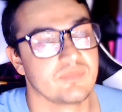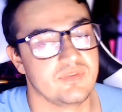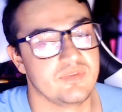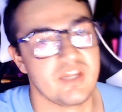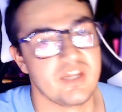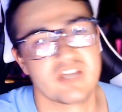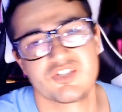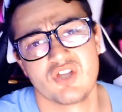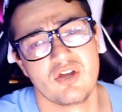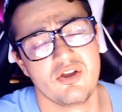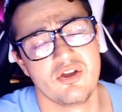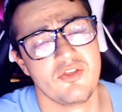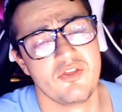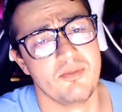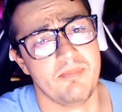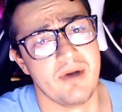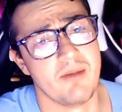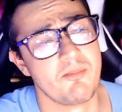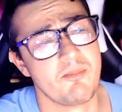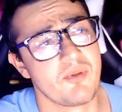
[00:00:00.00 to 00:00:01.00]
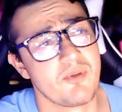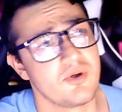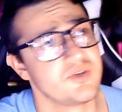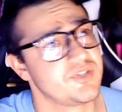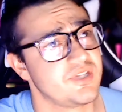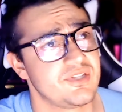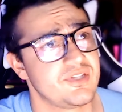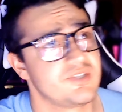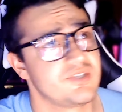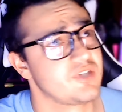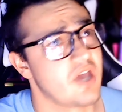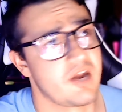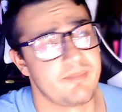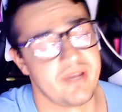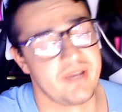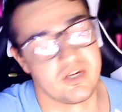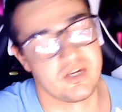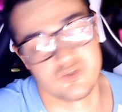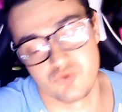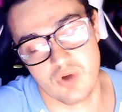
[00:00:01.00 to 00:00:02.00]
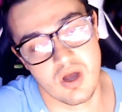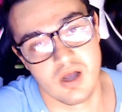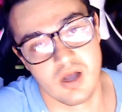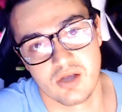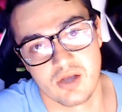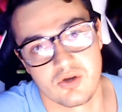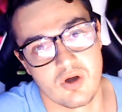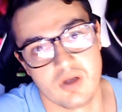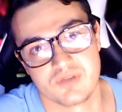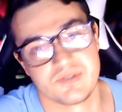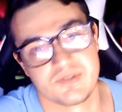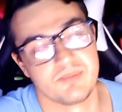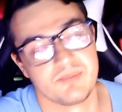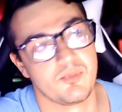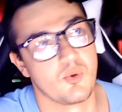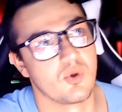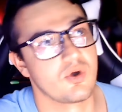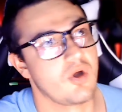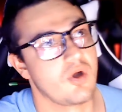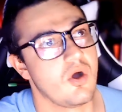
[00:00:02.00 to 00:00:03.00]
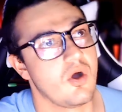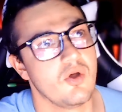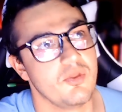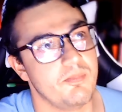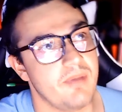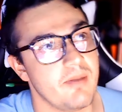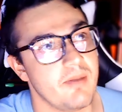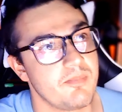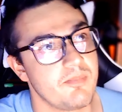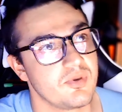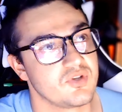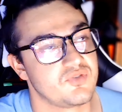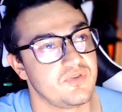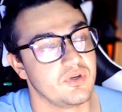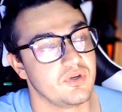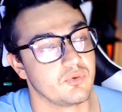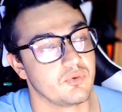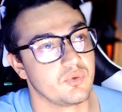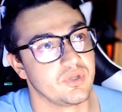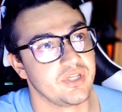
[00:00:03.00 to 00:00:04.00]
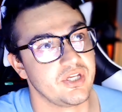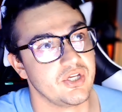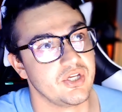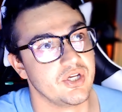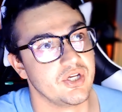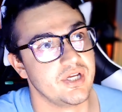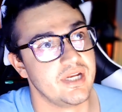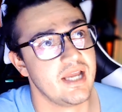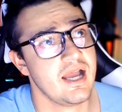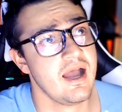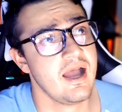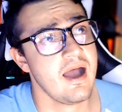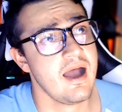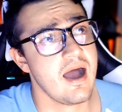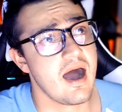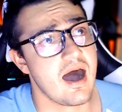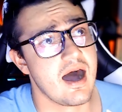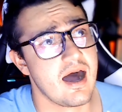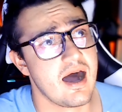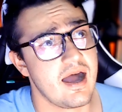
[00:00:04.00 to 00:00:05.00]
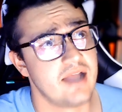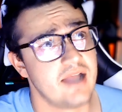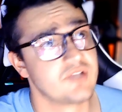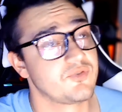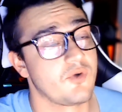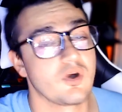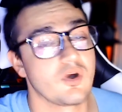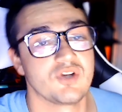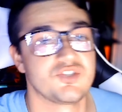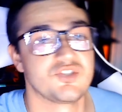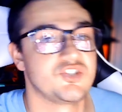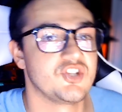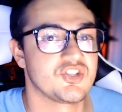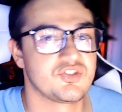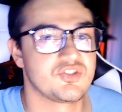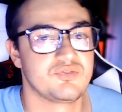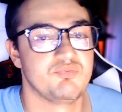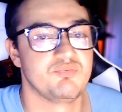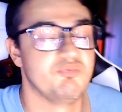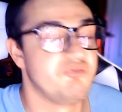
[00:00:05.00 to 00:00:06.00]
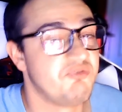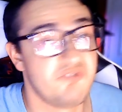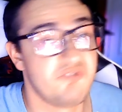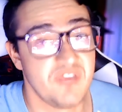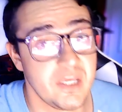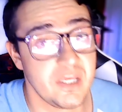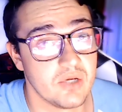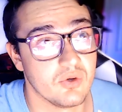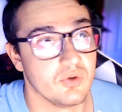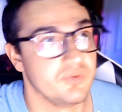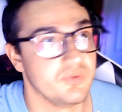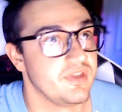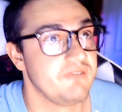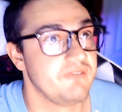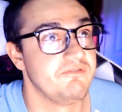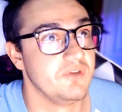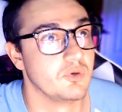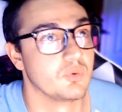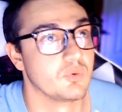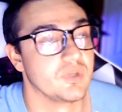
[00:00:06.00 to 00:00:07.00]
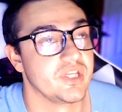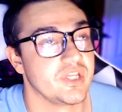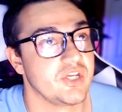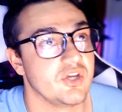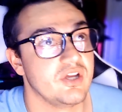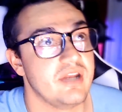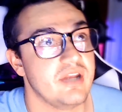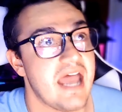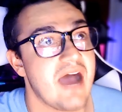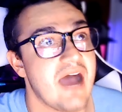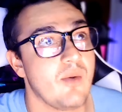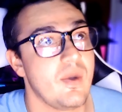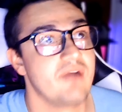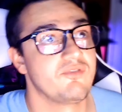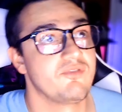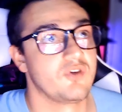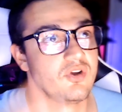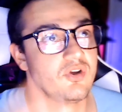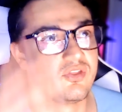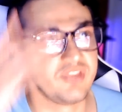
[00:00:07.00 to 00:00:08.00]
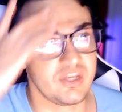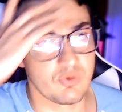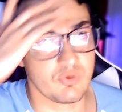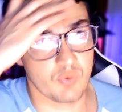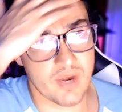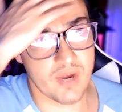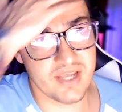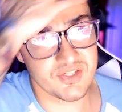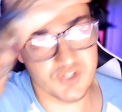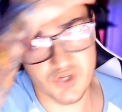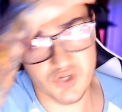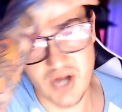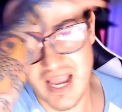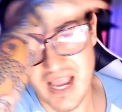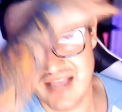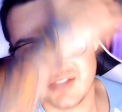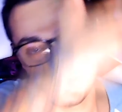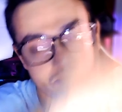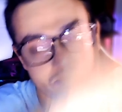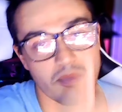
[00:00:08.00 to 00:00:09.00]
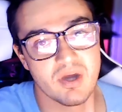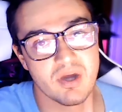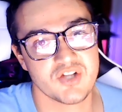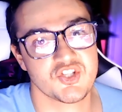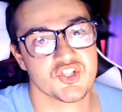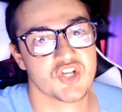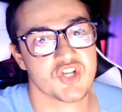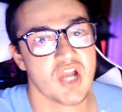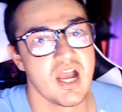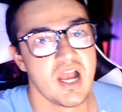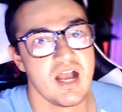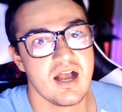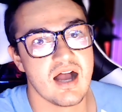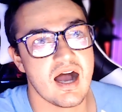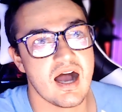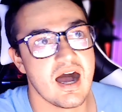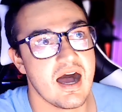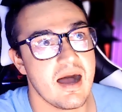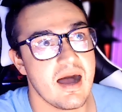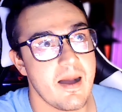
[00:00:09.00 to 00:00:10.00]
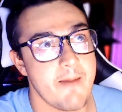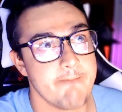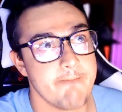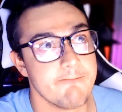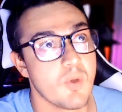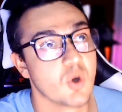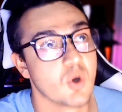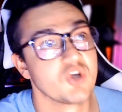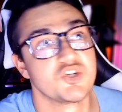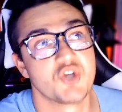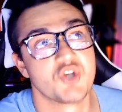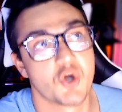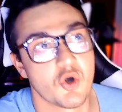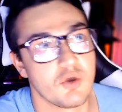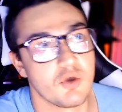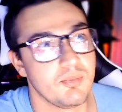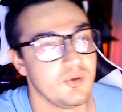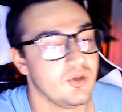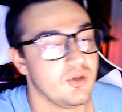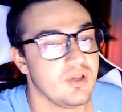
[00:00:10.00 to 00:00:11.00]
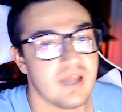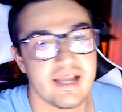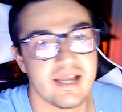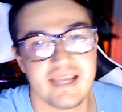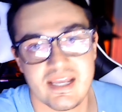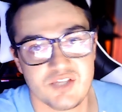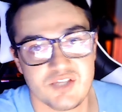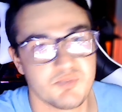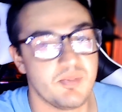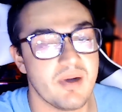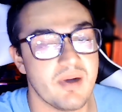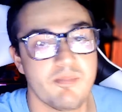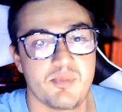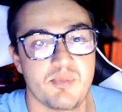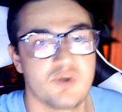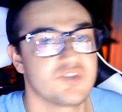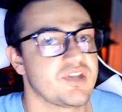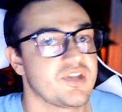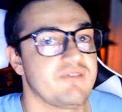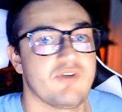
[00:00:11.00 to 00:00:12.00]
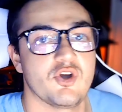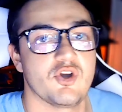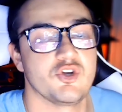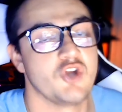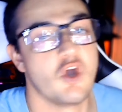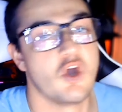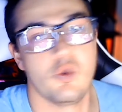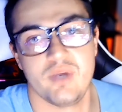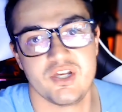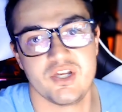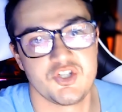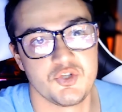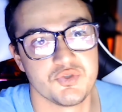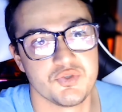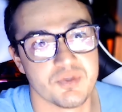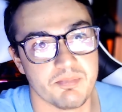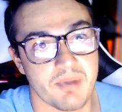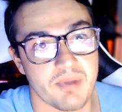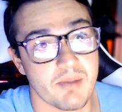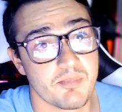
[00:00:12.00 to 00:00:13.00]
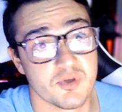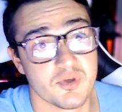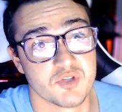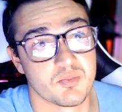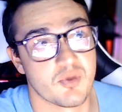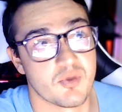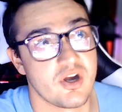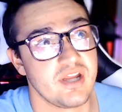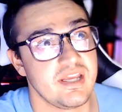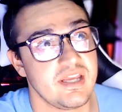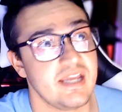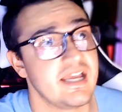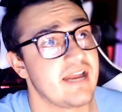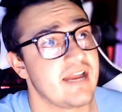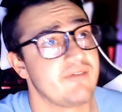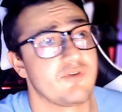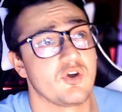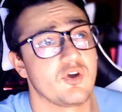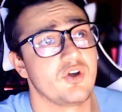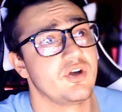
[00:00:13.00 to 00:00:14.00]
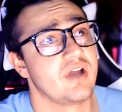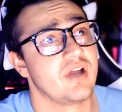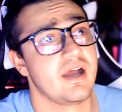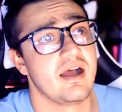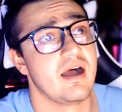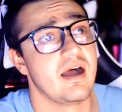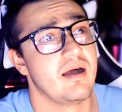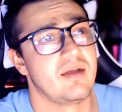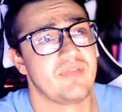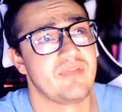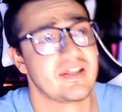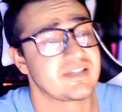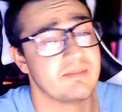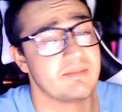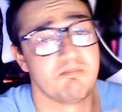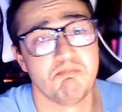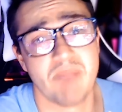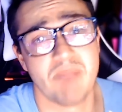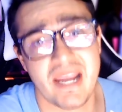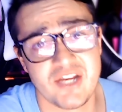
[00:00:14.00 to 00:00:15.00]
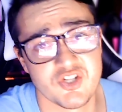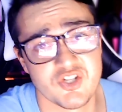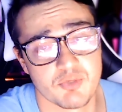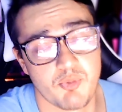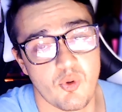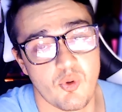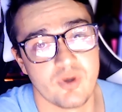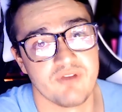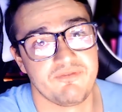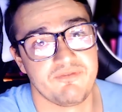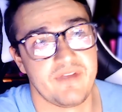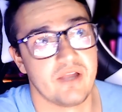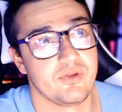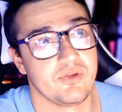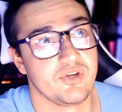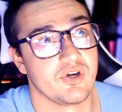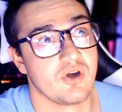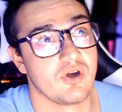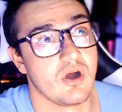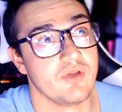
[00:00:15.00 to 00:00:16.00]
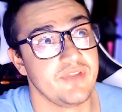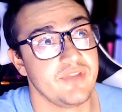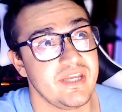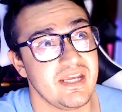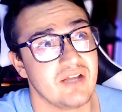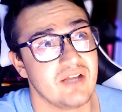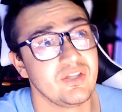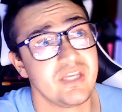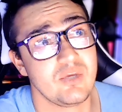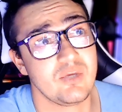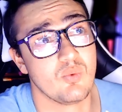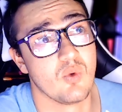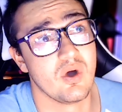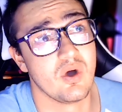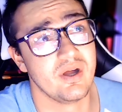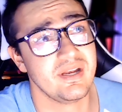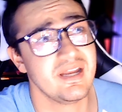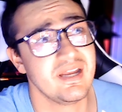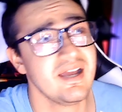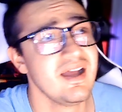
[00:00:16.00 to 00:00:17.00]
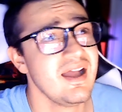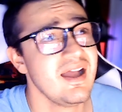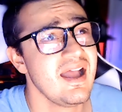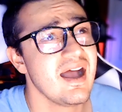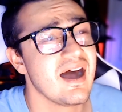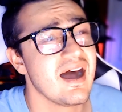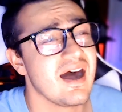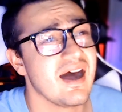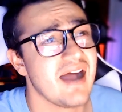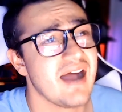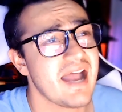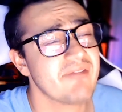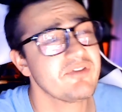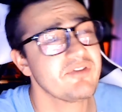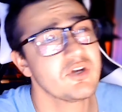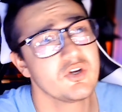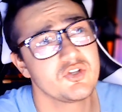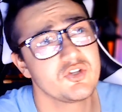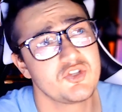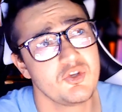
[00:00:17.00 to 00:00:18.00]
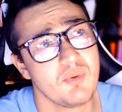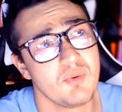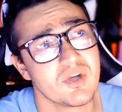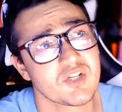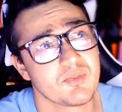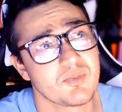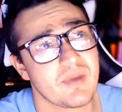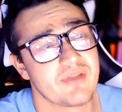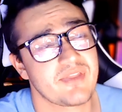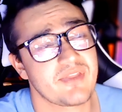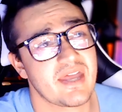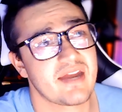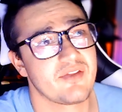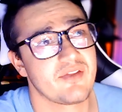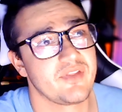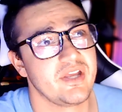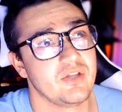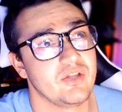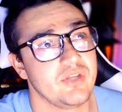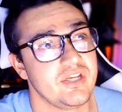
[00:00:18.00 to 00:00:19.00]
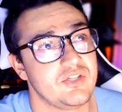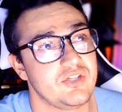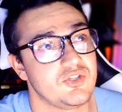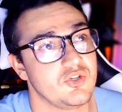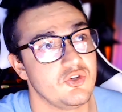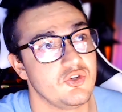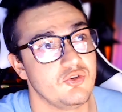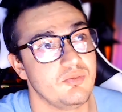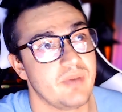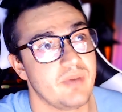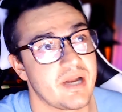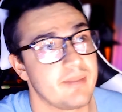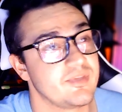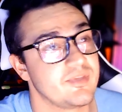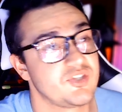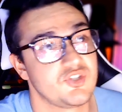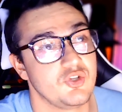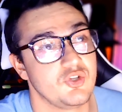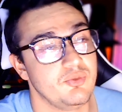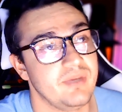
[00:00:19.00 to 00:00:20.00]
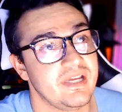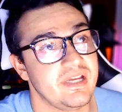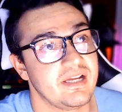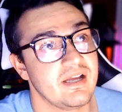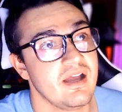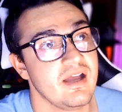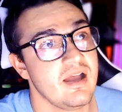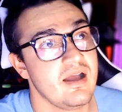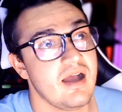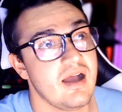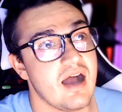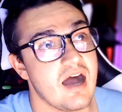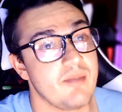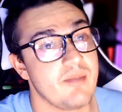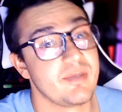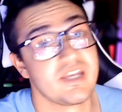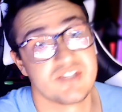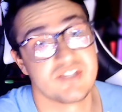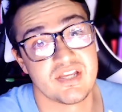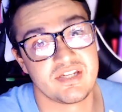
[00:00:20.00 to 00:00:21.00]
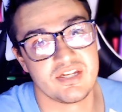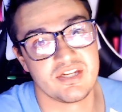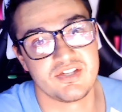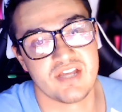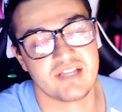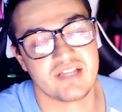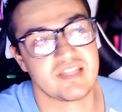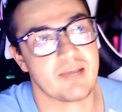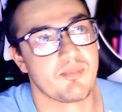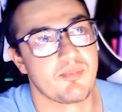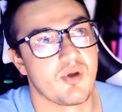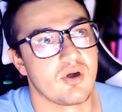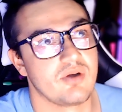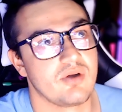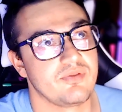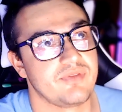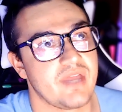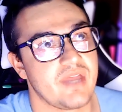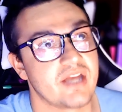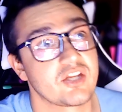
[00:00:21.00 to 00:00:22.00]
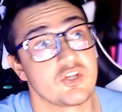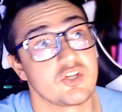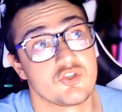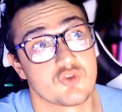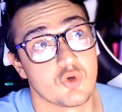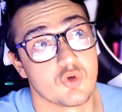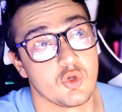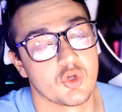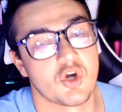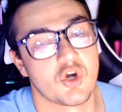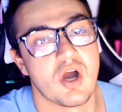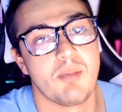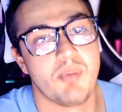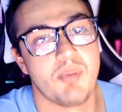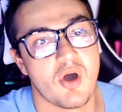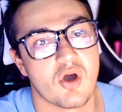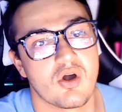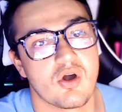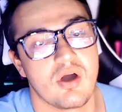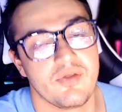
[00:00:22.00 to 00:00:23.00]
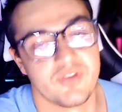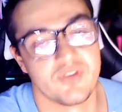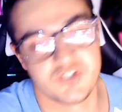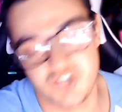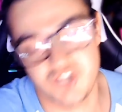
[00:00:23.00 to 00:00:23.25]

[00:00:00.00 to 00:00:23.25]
Next on to the bumpers. This has got to be a draw across the board. All the bumpers feel really good. As far as just feel, they feel really good. However, the Razer has much more durable, I guess, bumpers. I've heard no issues of bumpers breaking, and I've heard that's a major point of failure on the Elite 1. I haven't heard too much about that on the Elite 2, but I'm assuming because I did take that controller apart on the